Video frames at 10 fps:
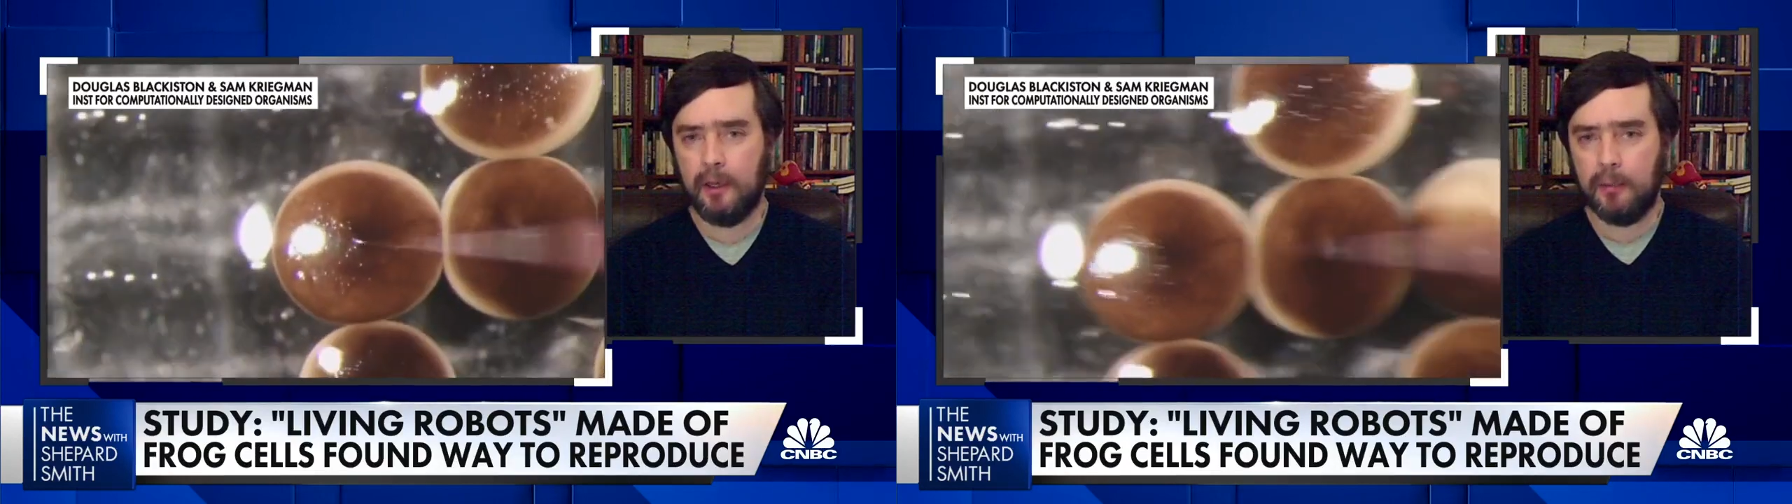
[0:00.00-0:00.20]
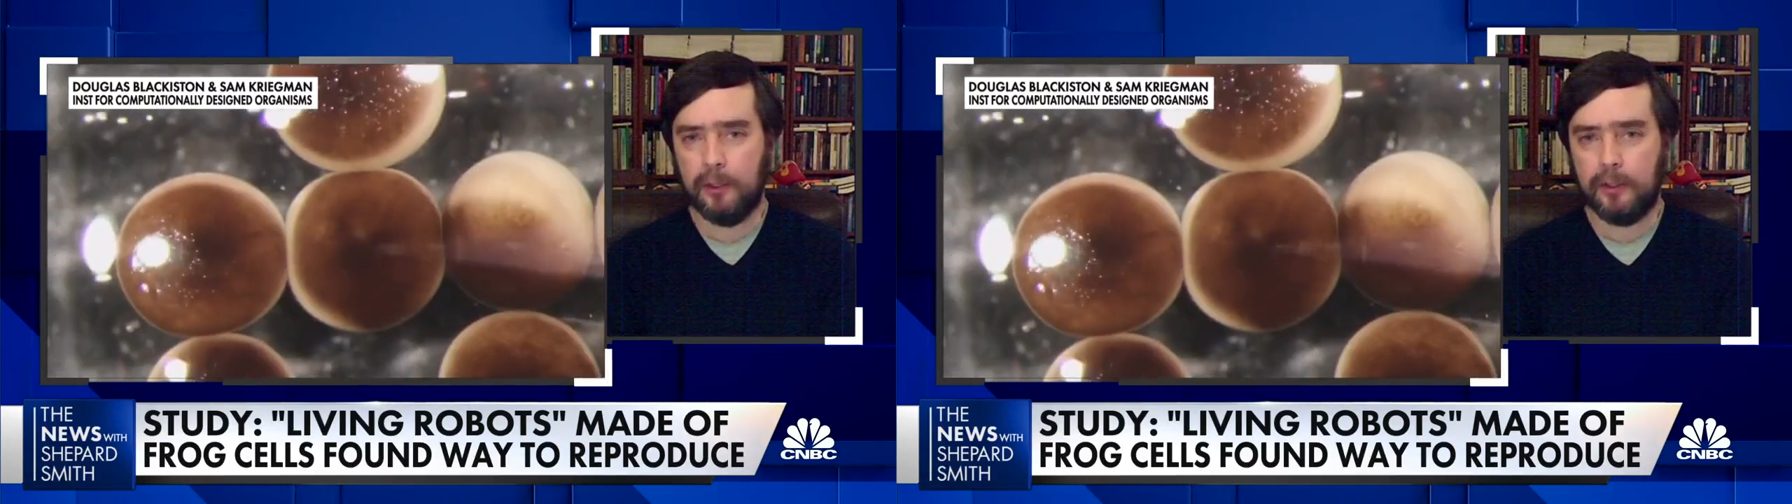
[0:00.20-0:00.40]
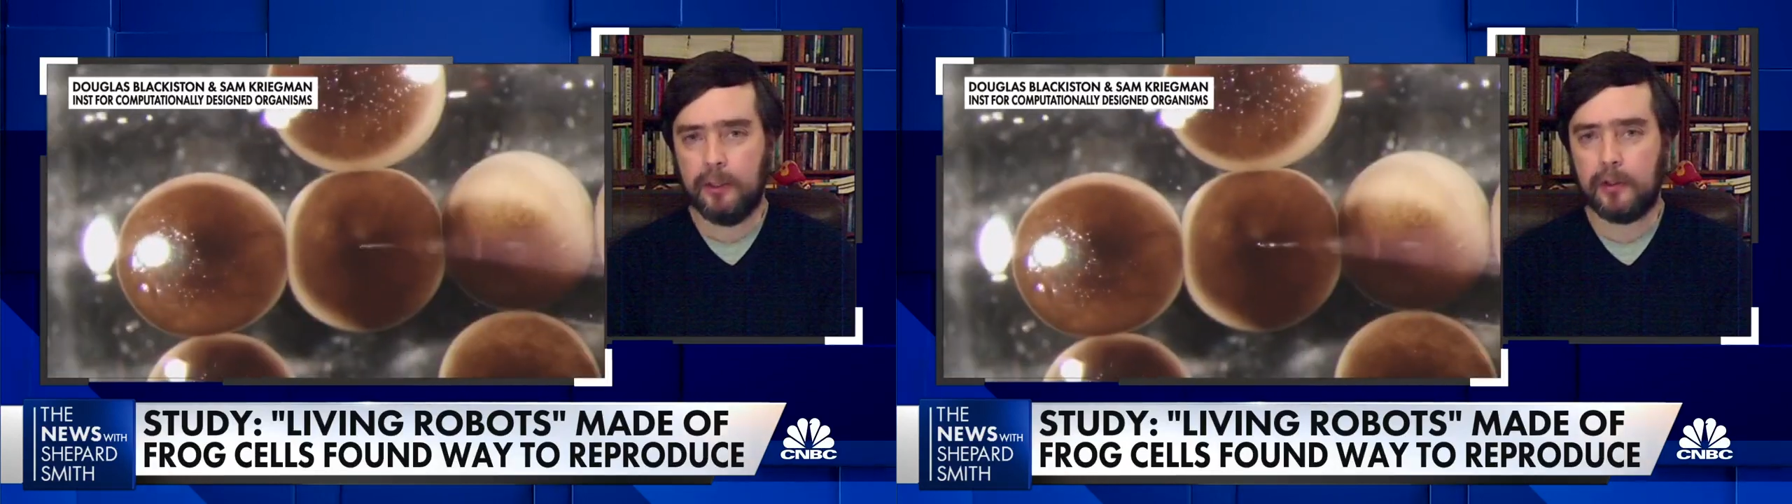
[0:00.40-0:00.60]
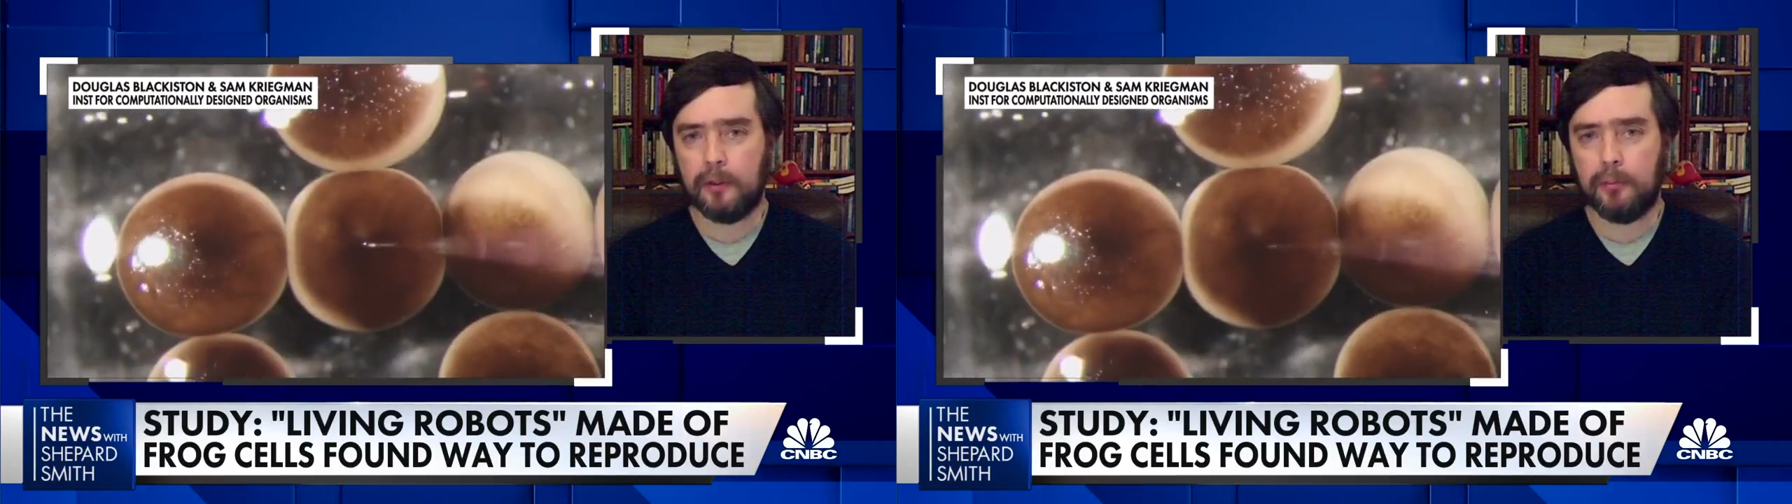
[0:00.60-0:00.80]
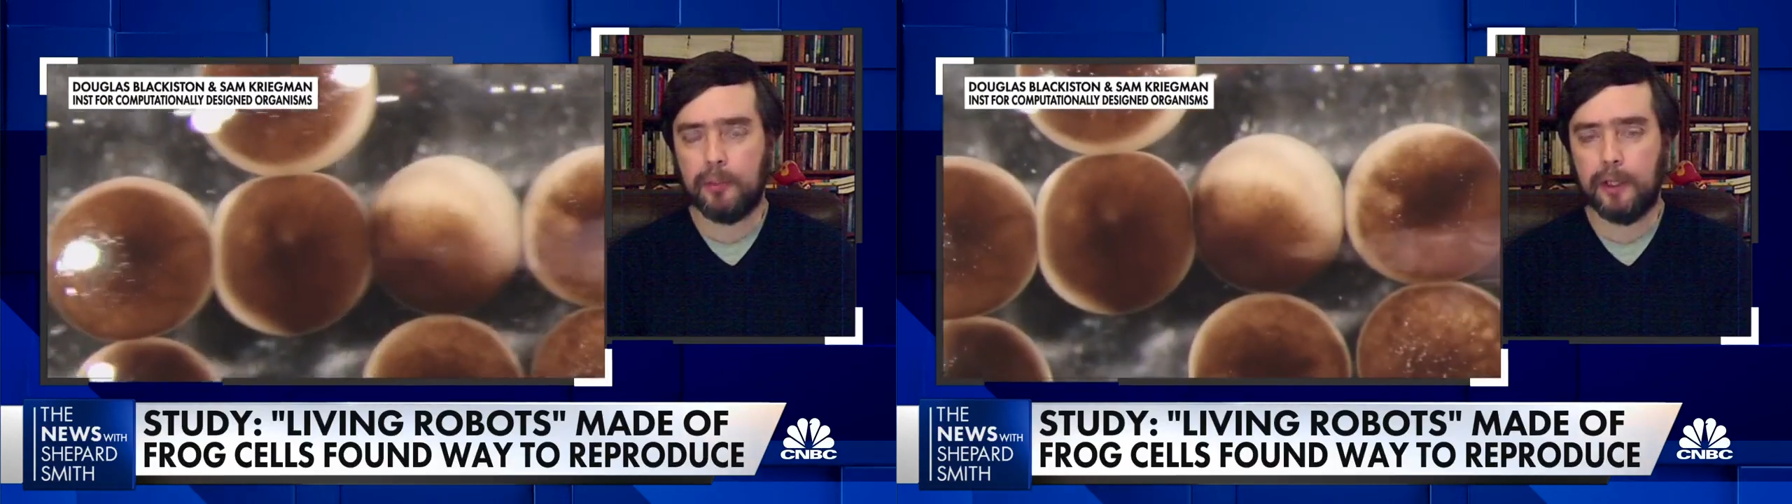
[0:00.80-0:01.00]
But the other
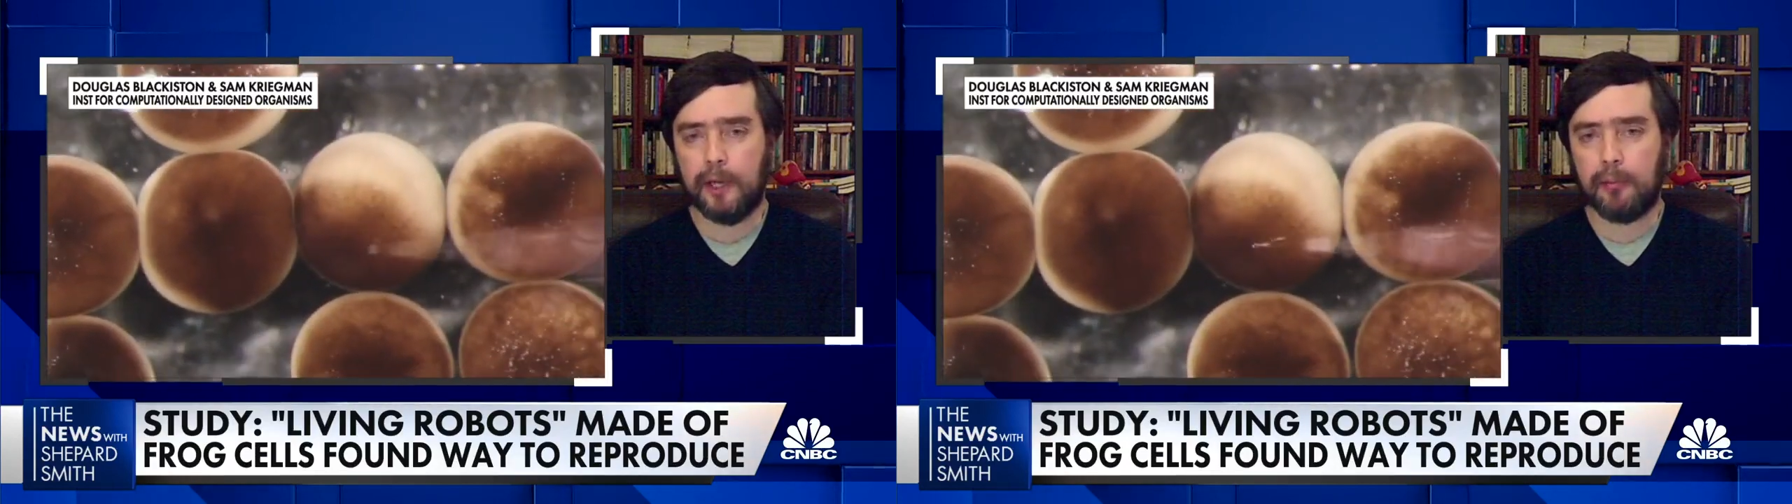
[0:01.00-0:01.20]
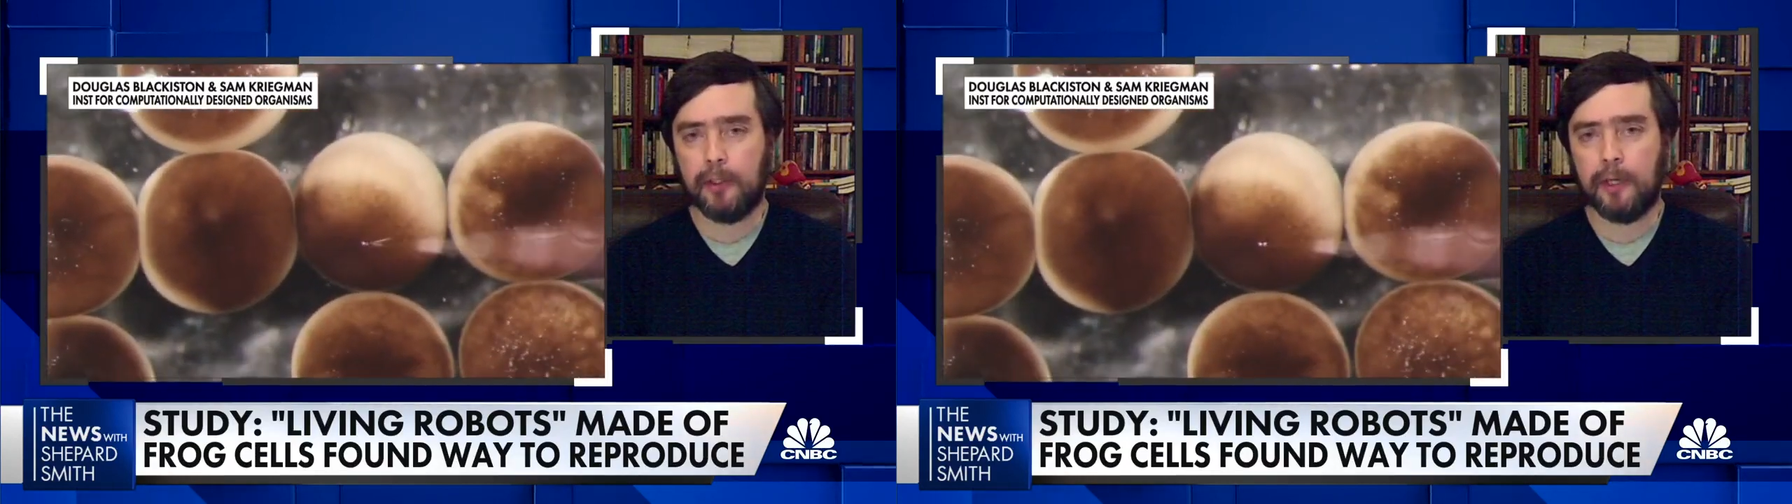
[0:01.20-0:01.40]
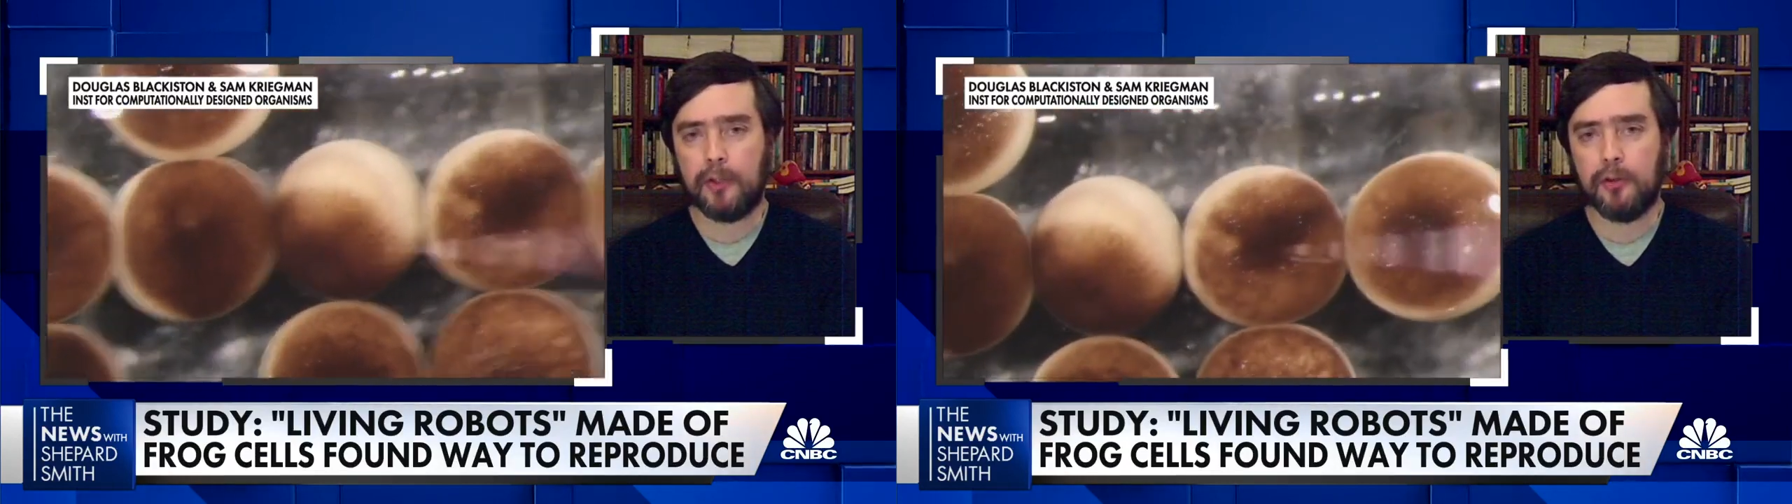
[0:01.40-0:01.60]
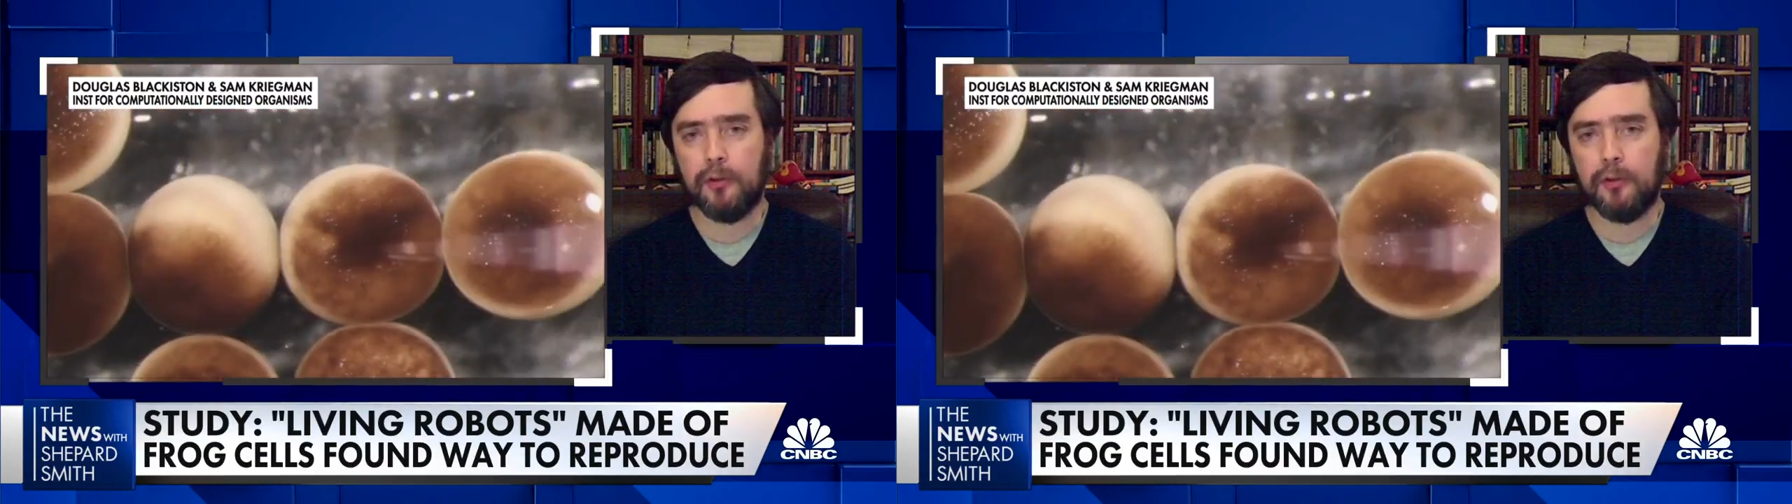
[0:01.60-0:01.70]
big application